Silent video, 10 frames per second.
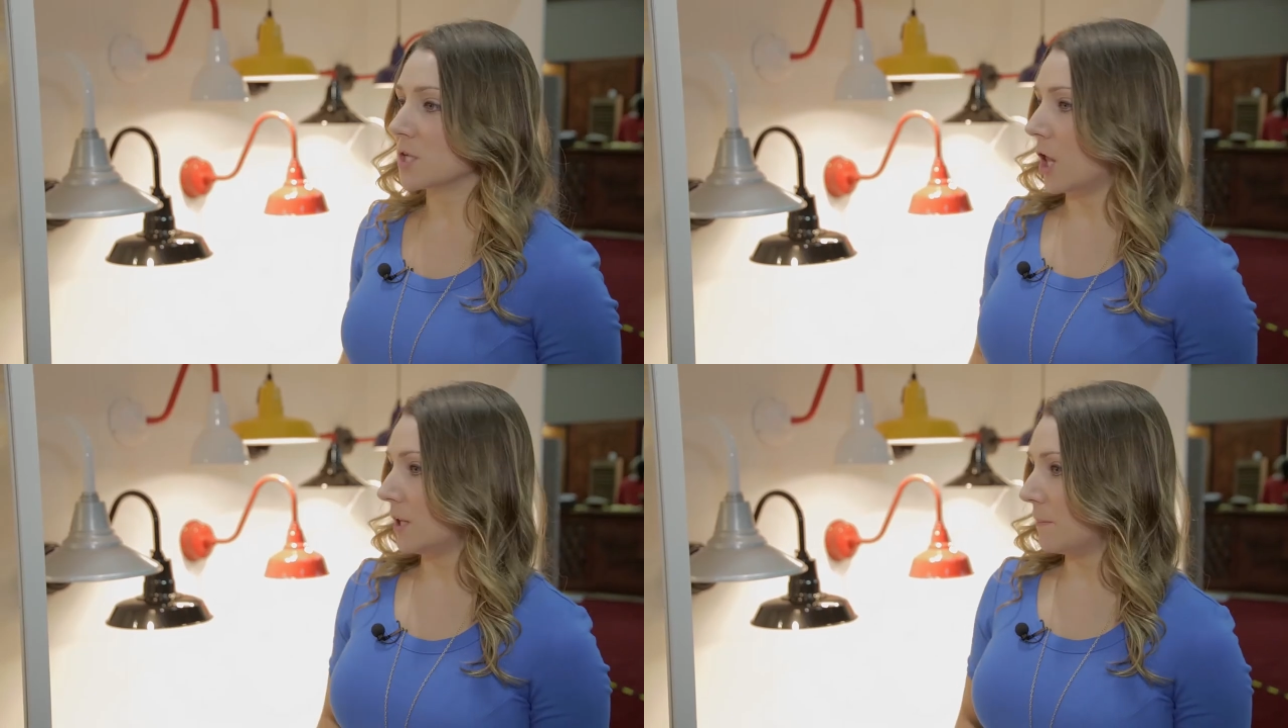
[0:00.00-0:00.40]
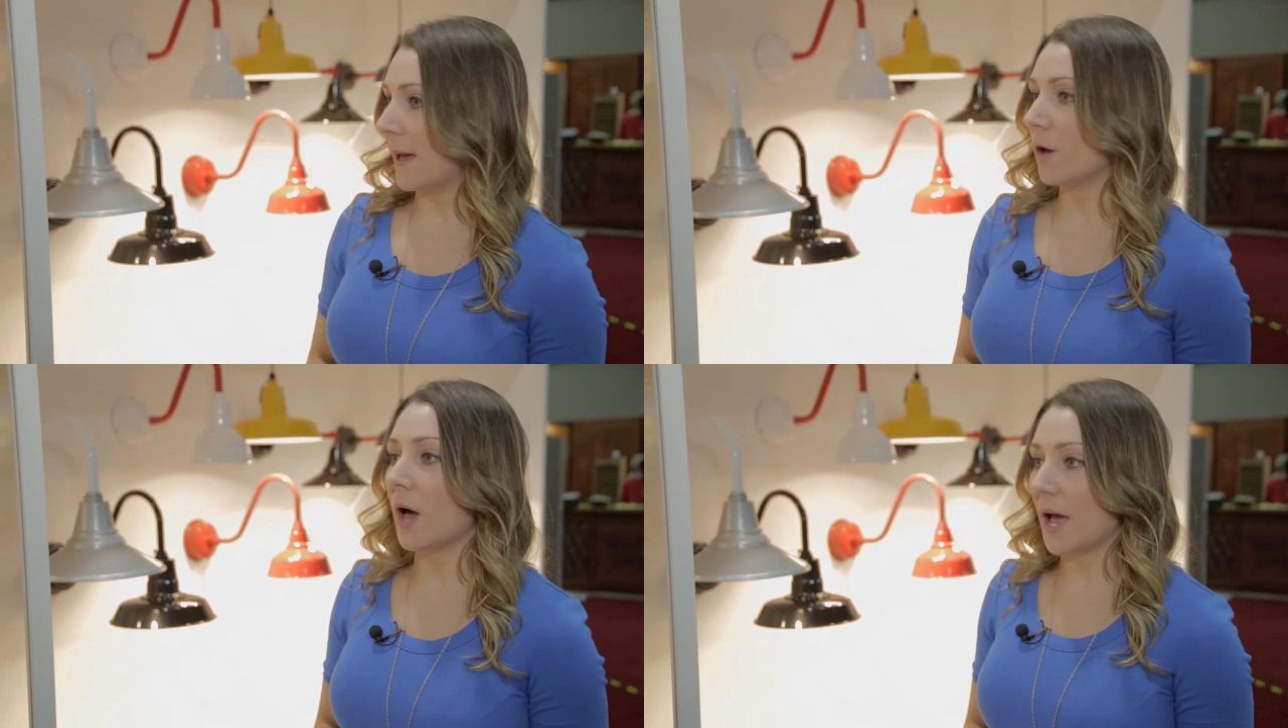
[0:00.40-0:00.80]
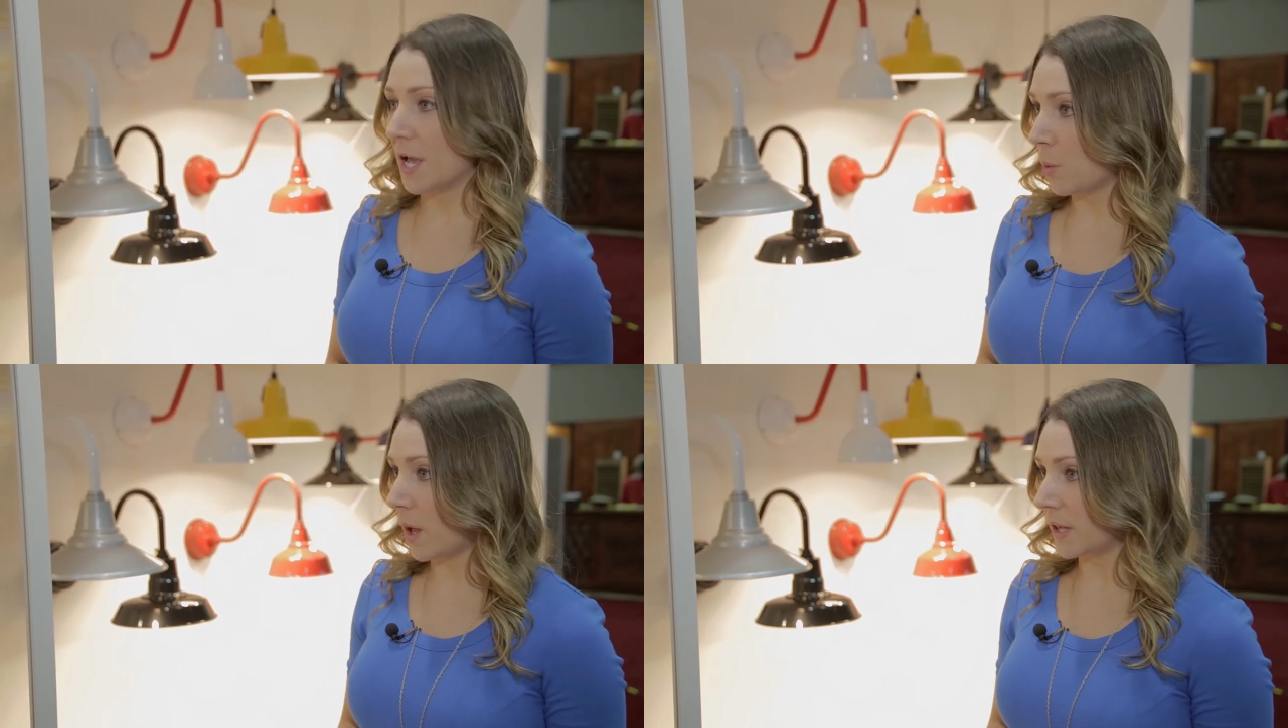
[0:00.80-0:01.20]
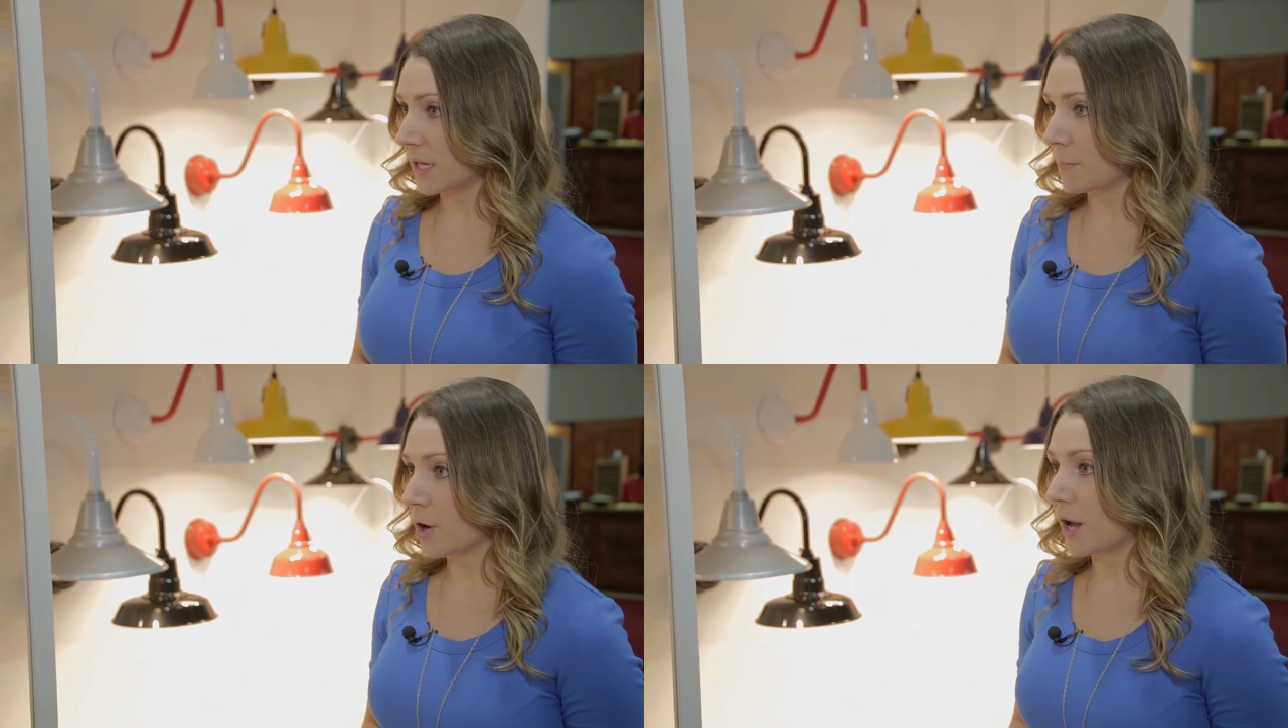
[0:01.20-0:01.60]
is all about high
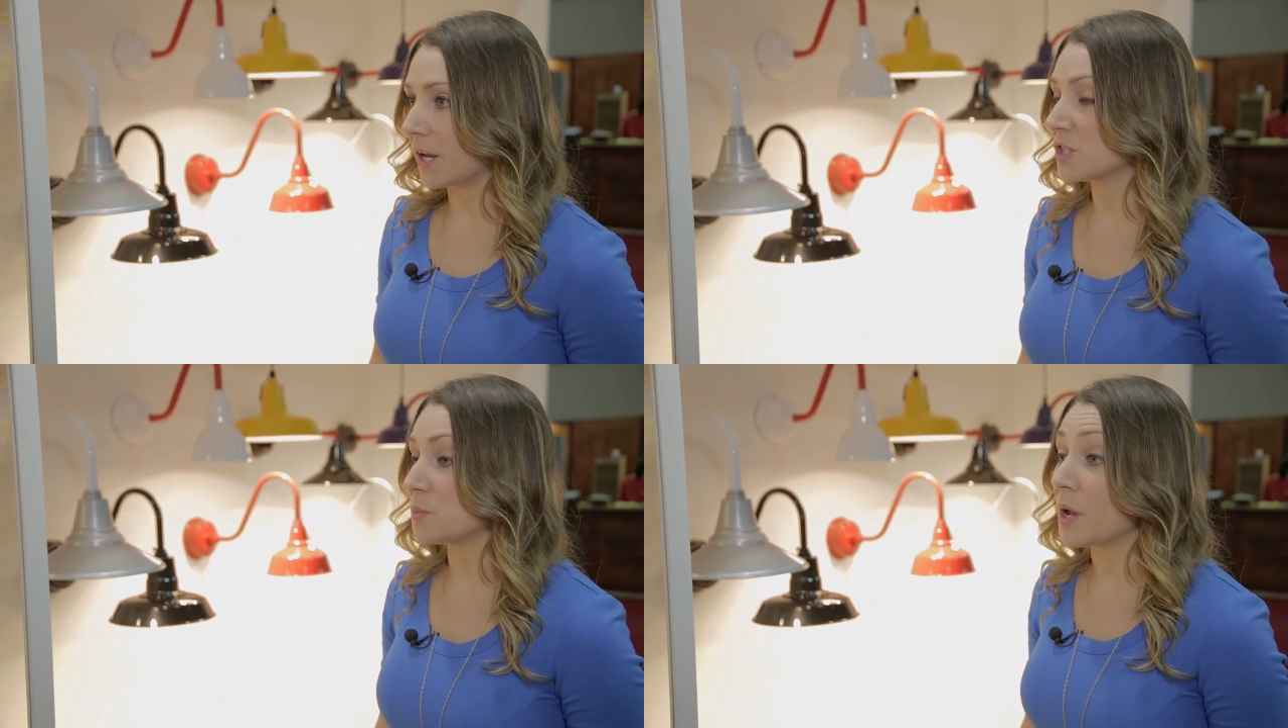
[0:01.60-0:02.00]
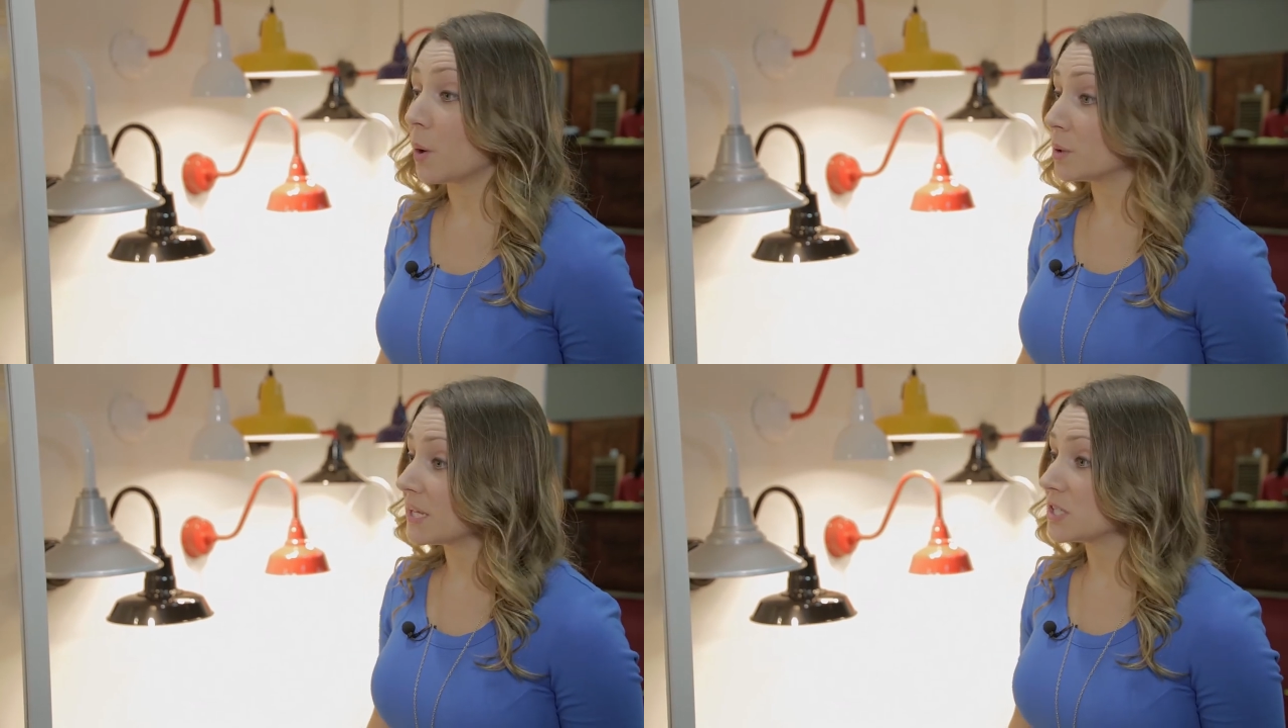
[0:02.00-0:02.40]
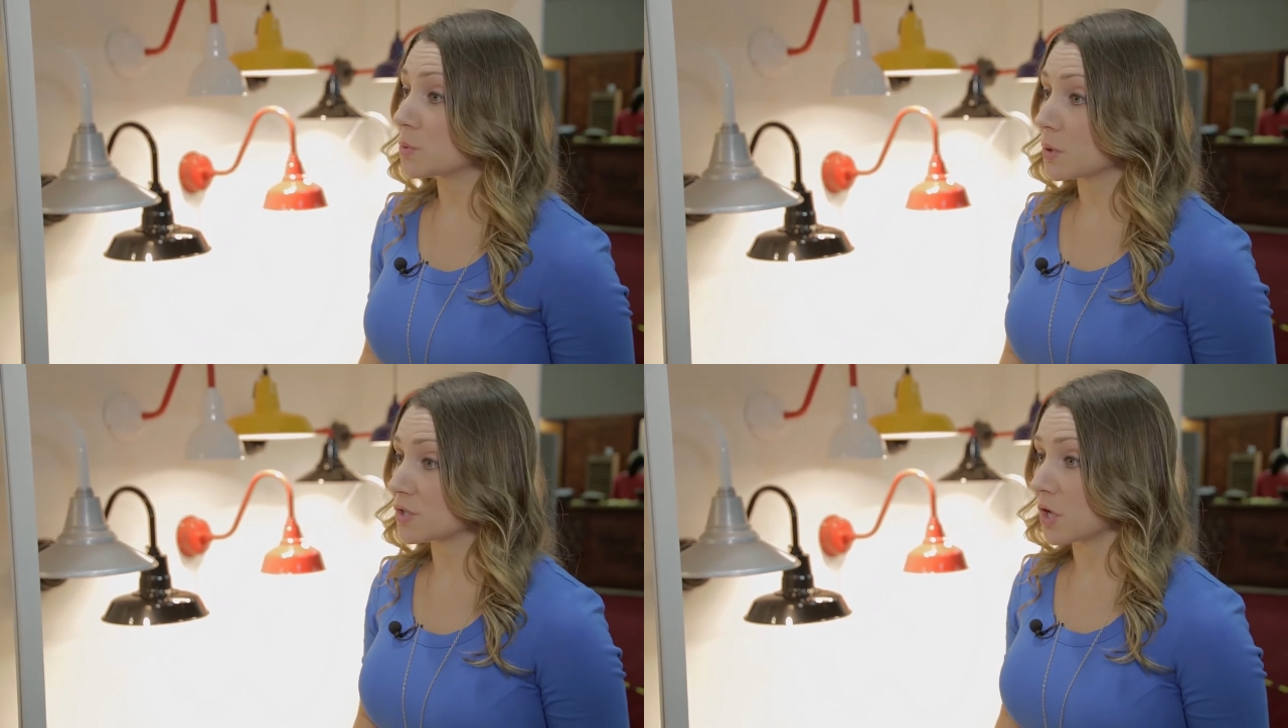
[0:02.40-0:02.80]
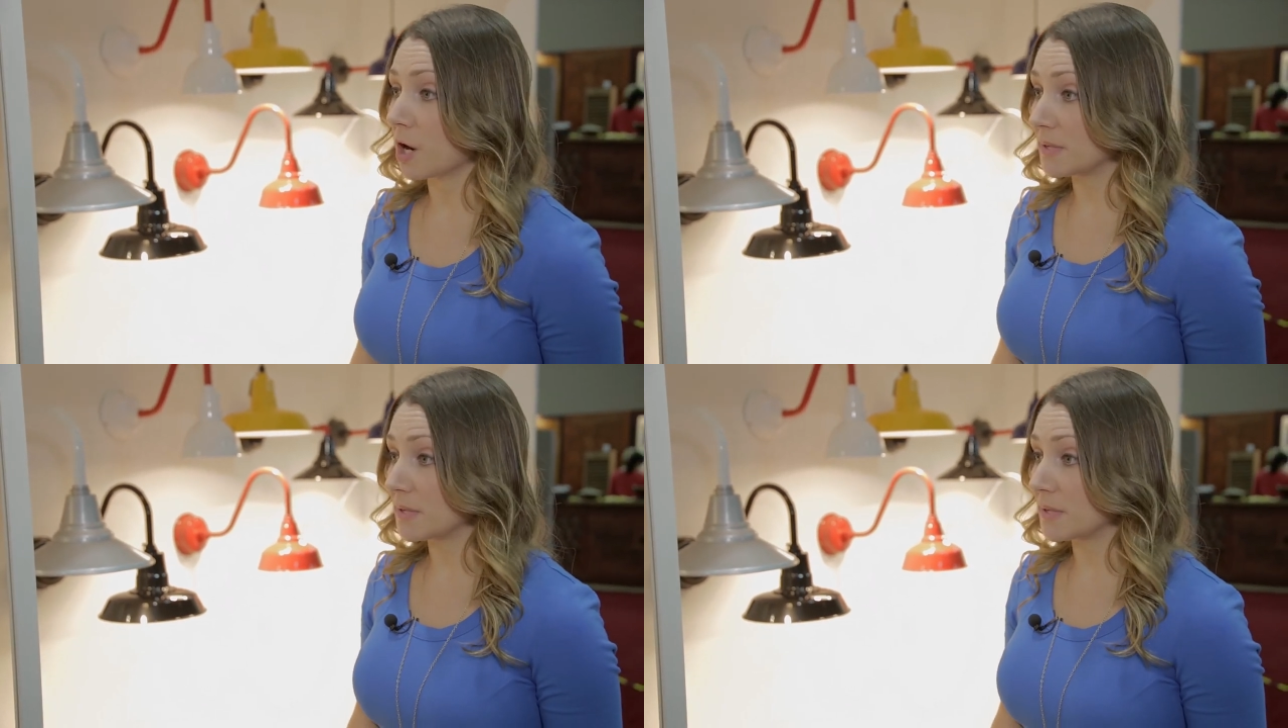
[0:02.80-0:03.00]
quality products. We only source our